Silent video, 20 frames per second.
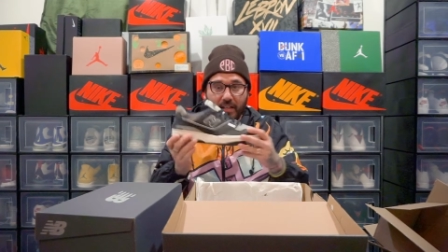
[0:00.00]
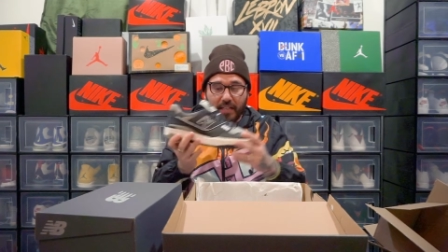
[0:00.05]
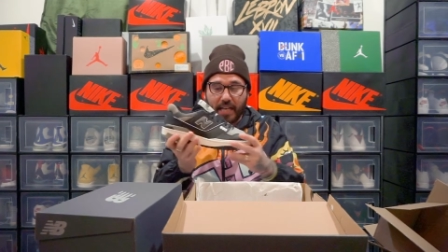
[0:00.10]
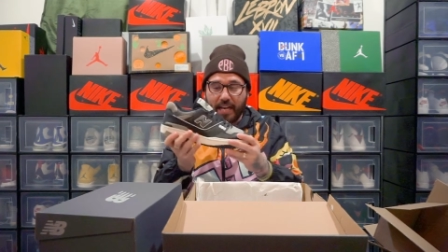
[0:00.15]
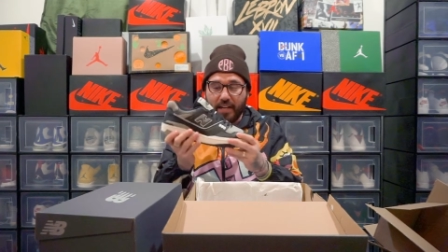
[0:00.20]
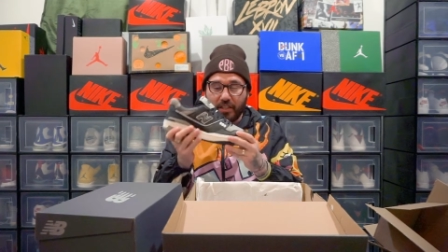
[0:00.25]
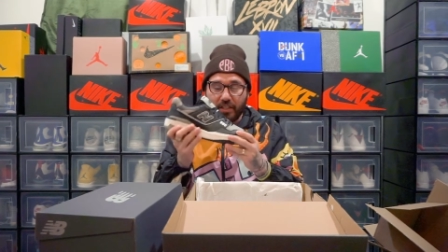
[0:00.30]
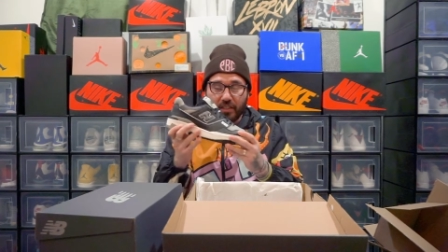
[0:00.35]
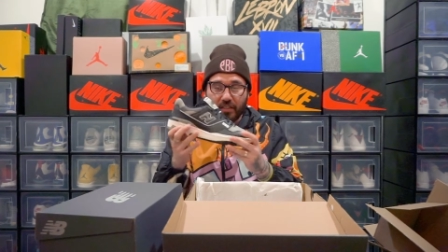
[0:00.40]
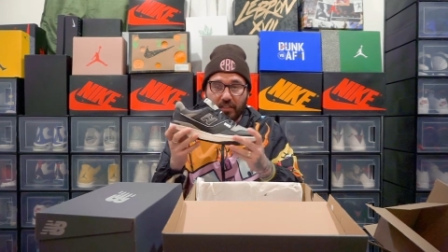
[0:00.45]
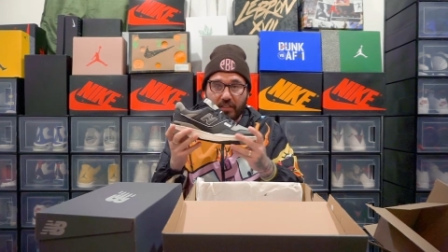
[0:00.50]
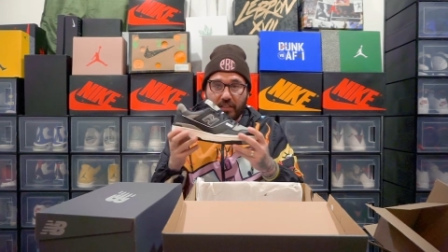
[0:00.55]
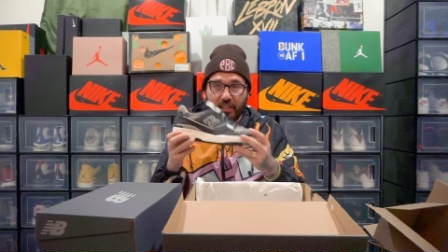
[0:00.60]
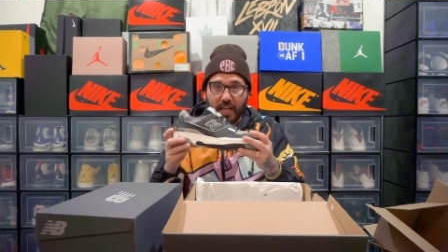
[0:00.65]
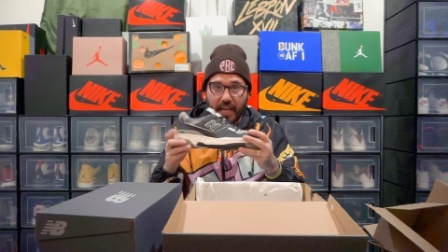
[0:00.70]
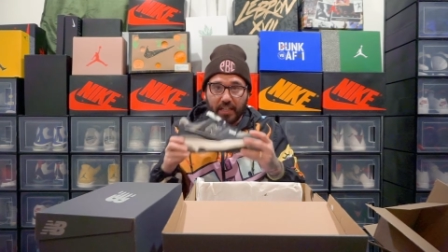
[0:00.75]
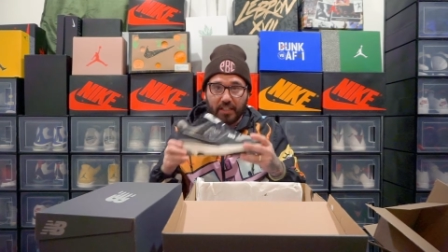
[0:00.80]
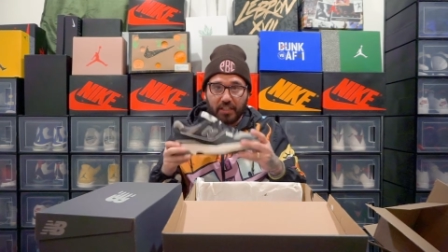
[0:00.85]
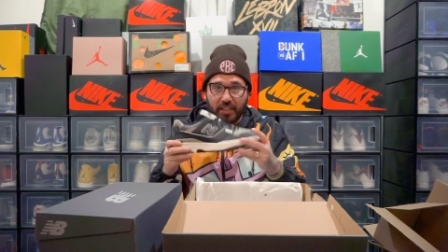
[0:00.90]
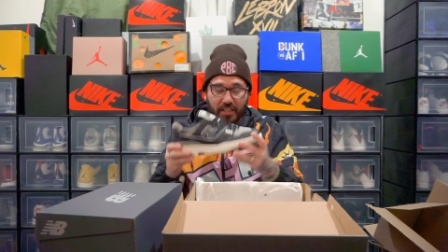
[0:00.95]
Like, just
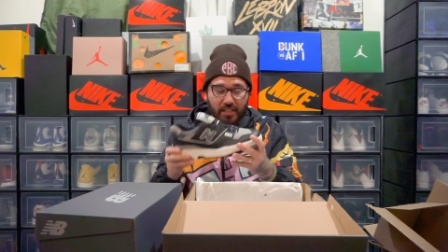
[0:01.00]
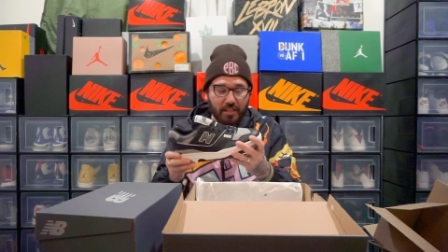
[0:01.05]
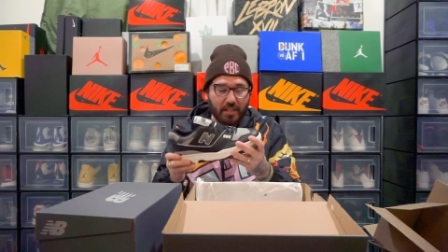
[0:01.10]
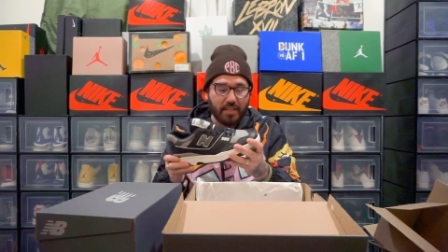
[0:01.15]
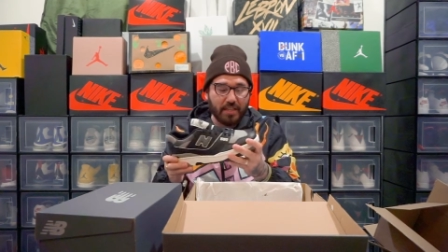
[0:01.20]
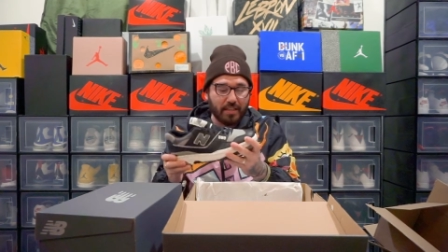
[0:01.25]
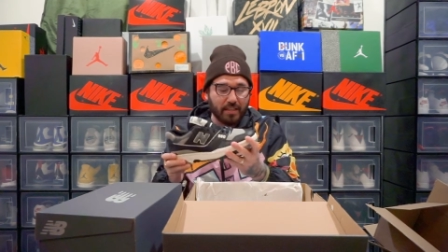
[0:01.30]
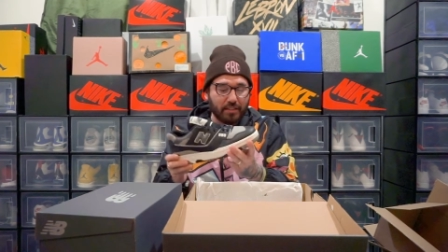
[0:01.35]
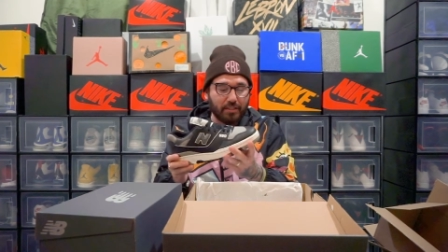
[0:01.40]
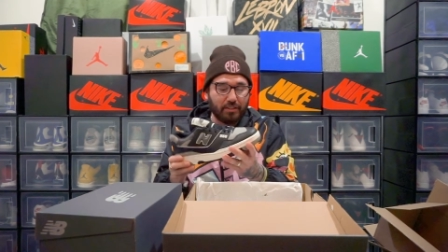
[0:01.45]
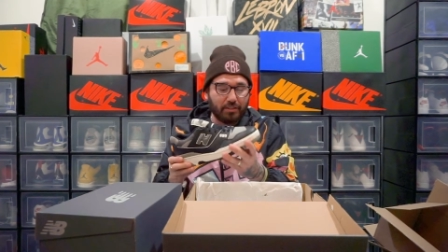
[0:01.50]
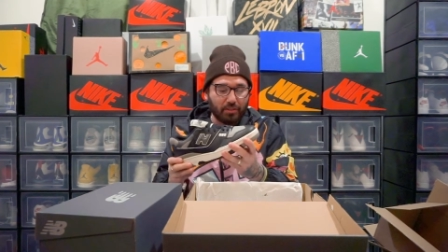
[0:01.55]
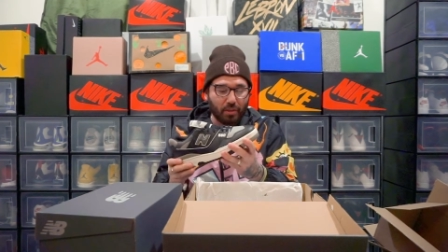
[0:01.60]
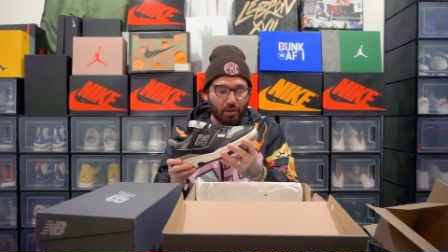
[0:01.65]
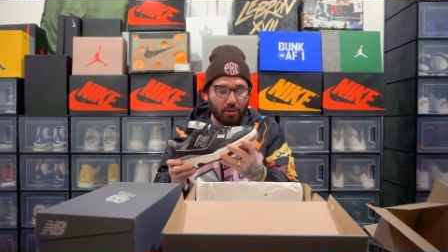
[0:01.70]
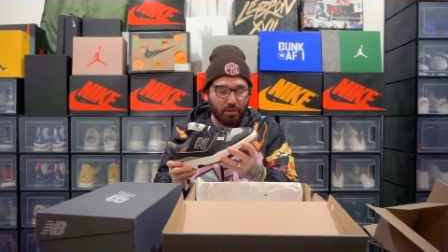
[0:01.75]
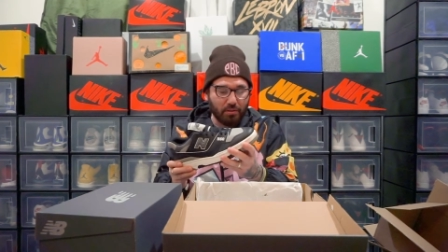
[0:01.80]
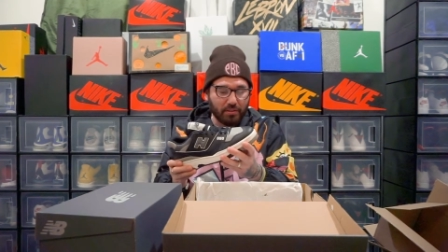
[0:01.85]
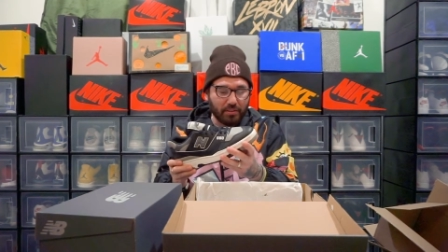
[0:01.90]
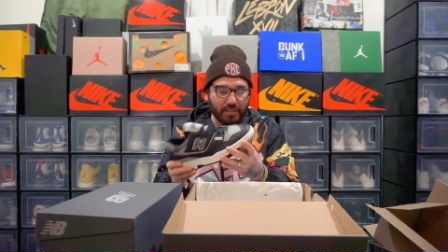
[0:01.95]
touching the
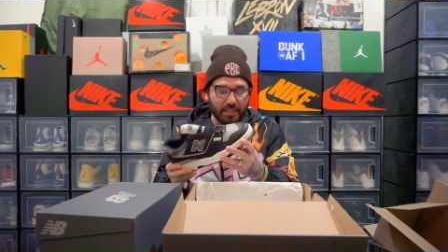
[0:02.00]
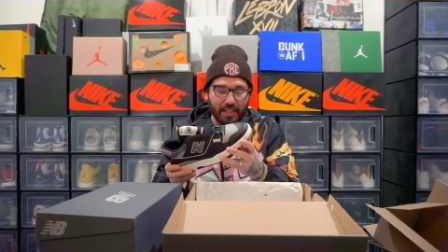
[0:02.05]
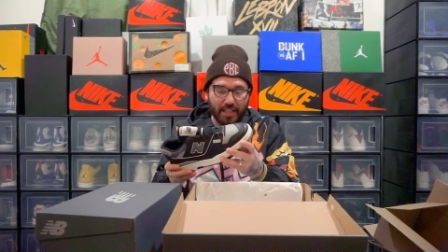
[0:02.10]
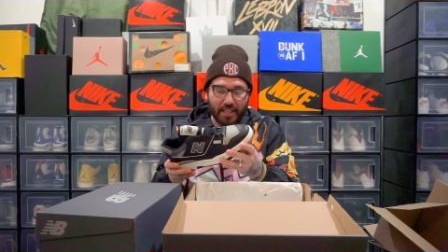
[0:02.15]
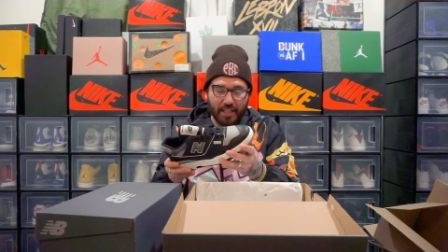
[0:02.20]
soles.